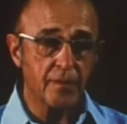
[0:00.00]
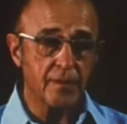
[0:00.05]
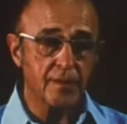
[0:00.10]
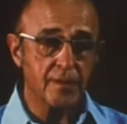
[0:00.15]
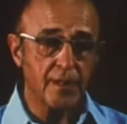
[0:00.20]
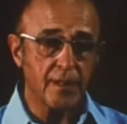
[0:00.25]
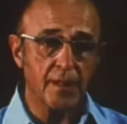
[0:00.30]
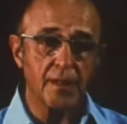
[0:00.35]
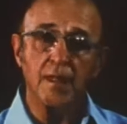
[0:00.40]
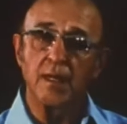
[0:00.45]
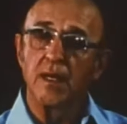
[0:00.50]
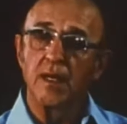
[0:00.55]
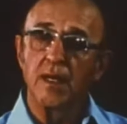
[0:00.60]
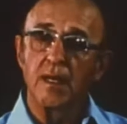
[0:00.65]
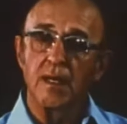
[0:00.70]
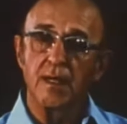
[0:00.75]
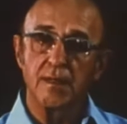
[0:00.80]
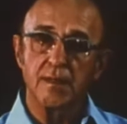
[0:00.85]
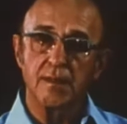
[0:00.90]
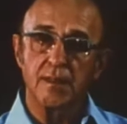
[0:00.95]
it was said,
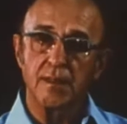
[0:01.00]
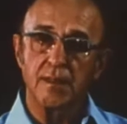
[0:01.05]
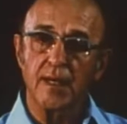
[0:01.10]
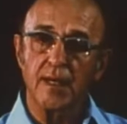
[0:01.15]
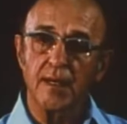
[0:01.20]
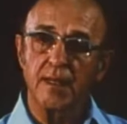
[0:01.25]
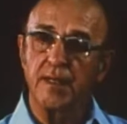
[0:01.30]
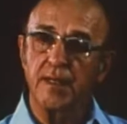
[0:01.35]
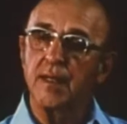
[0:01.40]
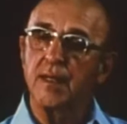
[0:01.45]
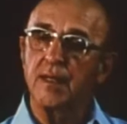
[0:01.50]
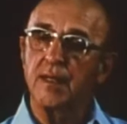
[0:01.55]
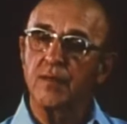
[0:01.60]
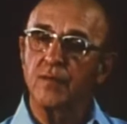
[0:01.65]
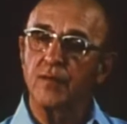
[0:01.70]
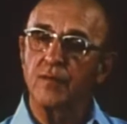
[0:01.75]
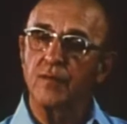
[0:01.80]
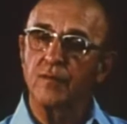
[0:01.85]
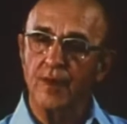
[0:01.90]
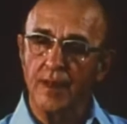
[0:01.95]
is the technique
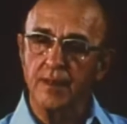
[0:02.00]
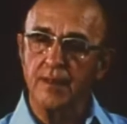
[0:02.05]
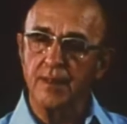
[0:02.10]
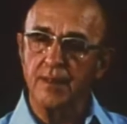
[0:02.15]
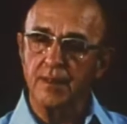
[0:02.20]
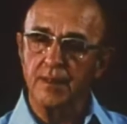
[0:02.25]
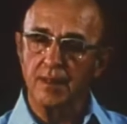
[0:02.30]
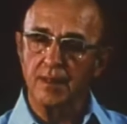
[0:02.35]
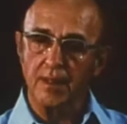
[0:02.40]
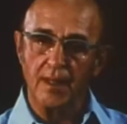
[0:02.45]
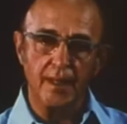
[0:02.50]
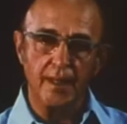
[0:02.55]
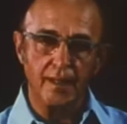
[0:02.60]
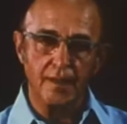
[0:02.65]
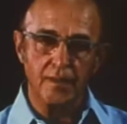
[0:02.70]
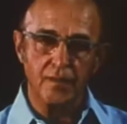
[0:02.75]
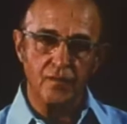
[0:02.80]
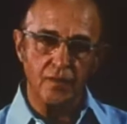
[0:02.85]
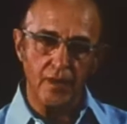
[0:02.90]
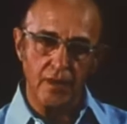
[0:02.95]
of reflecting the
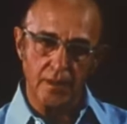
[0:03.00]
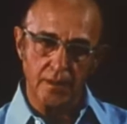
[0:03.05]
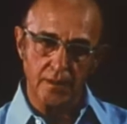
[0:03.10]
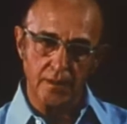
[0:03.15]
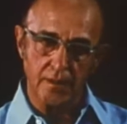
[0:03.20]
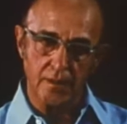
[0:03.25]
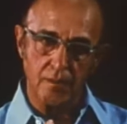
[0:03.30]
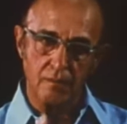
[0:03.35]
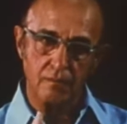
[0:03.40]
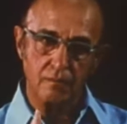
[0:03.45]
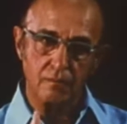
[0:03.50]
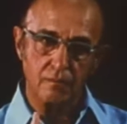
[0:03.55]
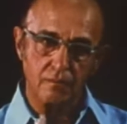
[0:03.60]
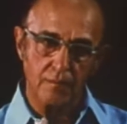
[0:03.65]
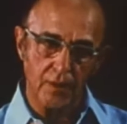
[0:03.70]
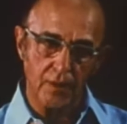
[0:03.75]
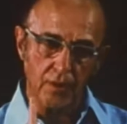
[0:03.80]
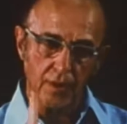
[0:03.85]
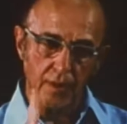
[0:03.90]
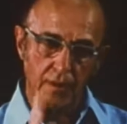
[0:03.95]
client's feelings,
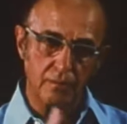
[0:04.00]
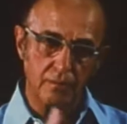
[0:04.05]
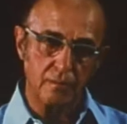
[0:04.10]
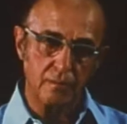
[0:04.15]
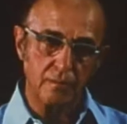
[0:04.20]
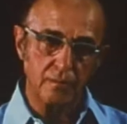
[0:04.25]
period.